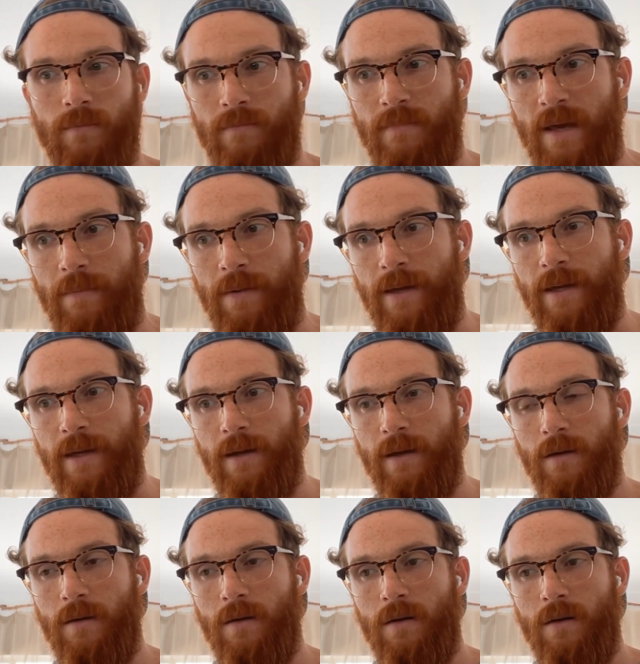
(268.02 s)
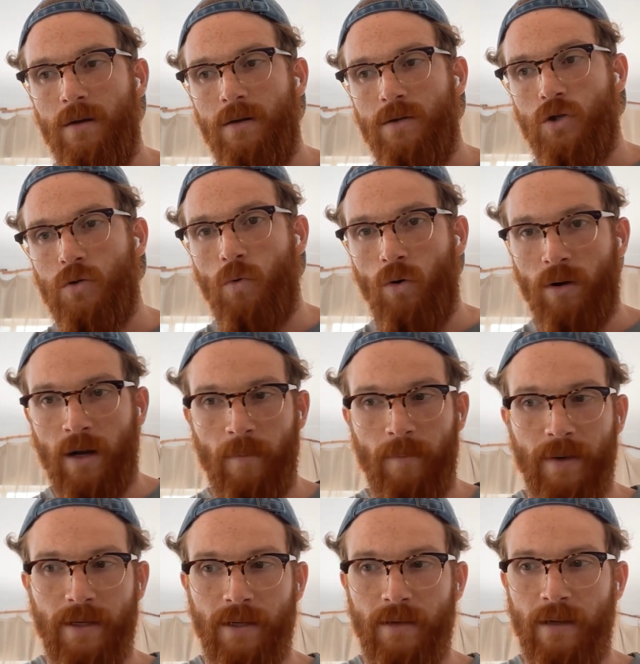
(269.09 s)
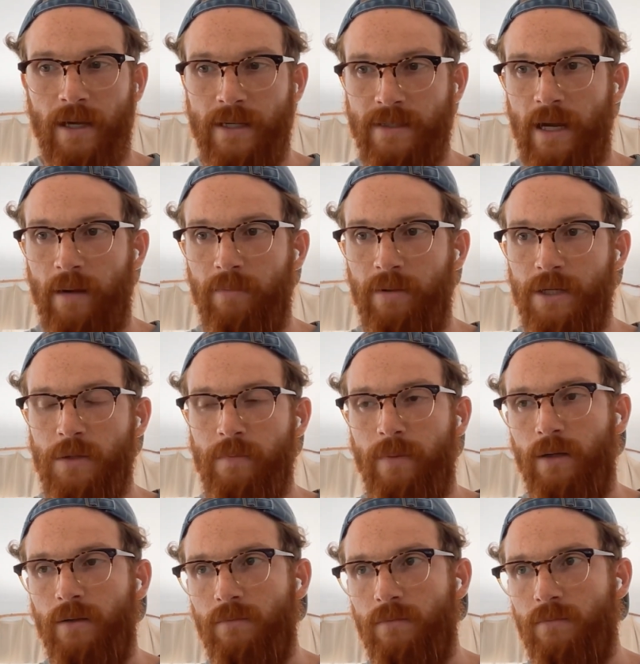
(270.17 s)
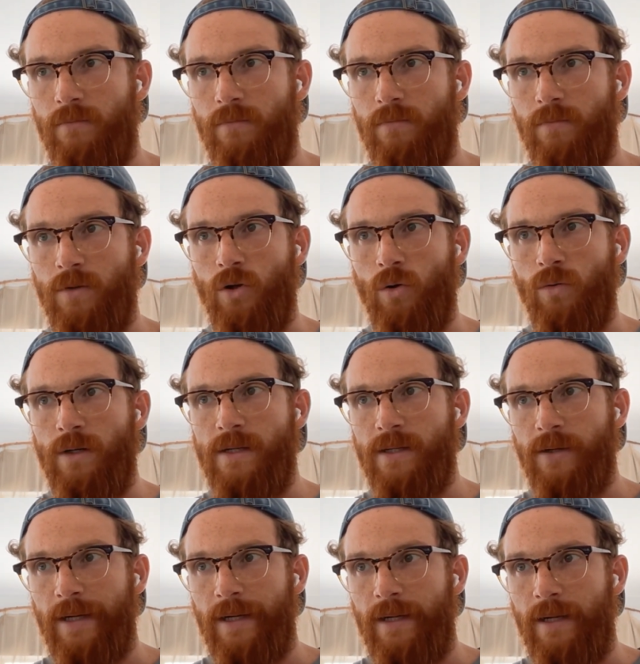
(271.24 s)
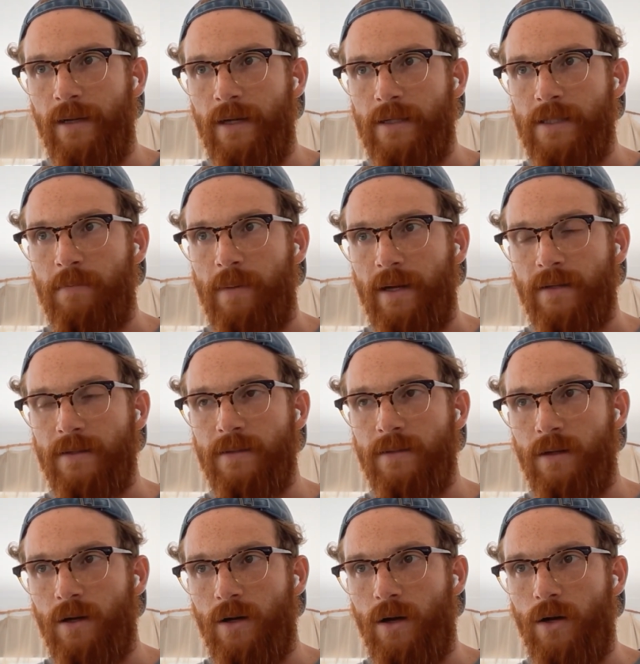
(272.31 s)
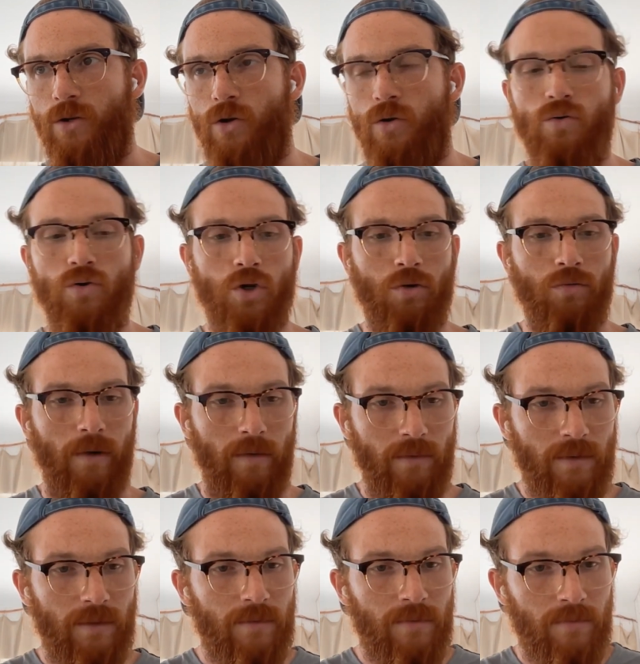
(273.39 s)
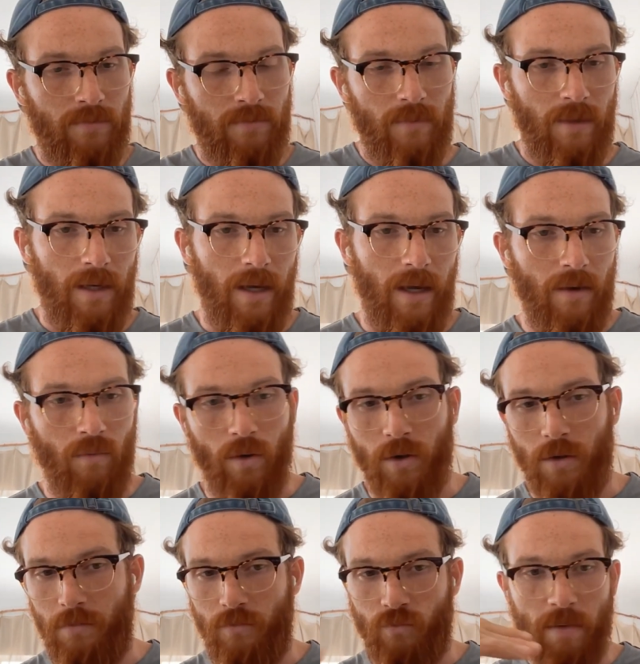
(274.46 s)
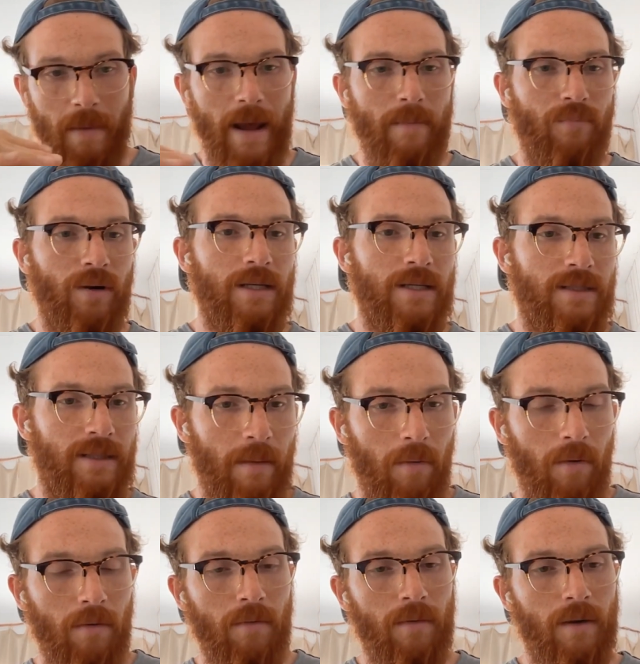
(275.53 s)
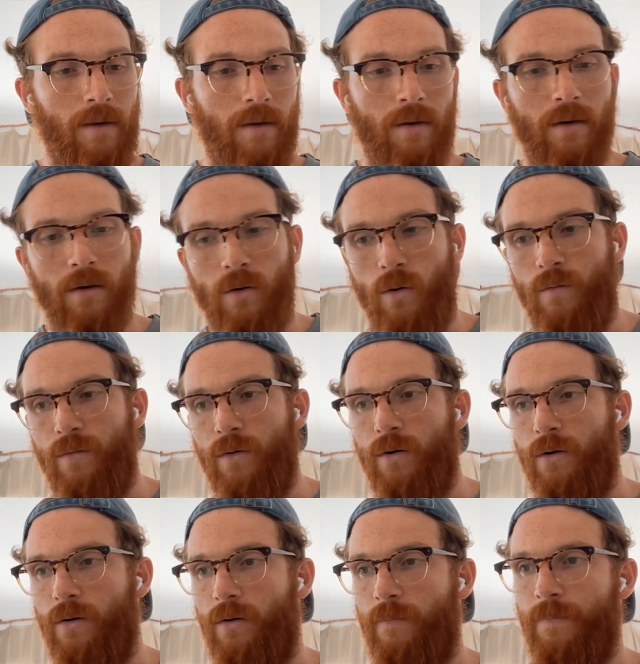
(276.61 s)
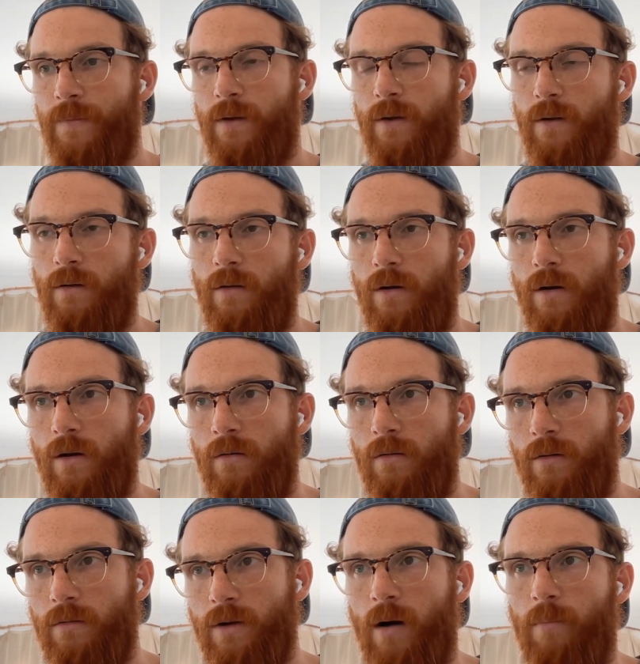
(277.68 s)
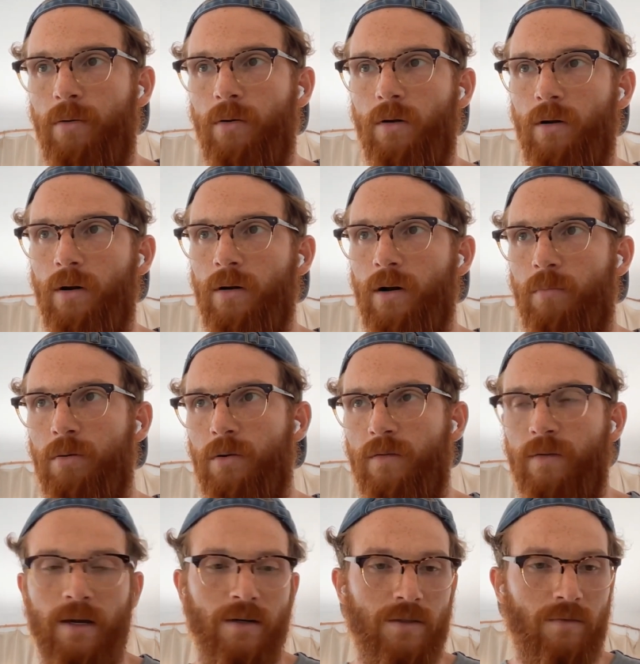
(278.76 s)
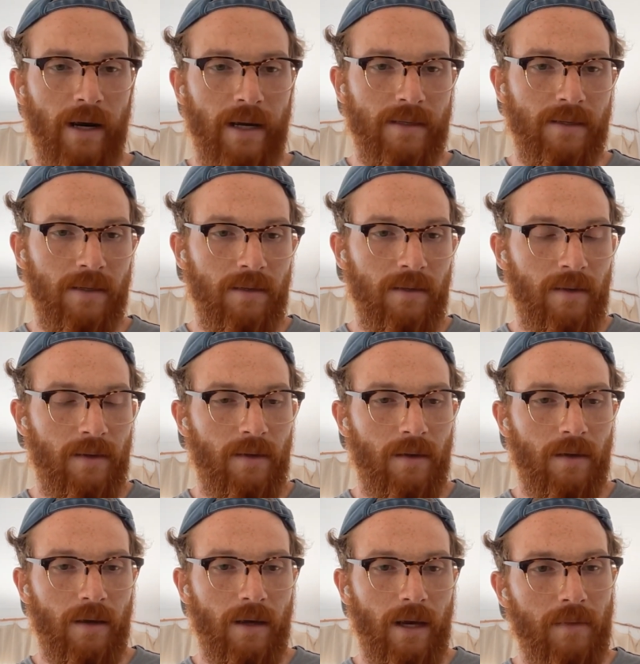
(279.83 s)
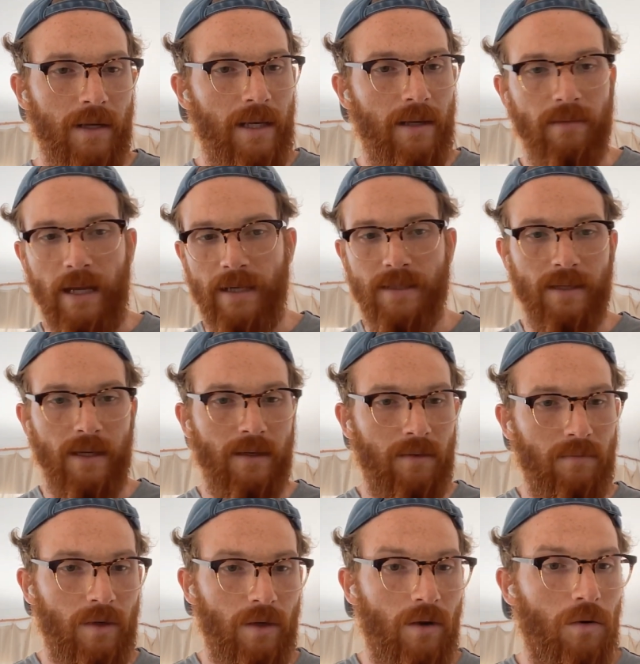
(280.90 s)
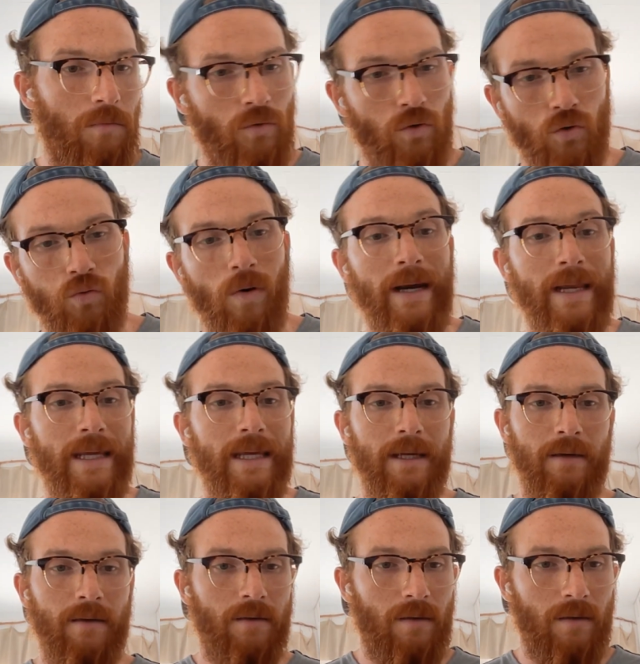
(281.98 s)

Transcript: maybe small company, established, but don't necessarily expect a huge growth and want to remain pretty stable over a couple of years horizon, meaning less than 20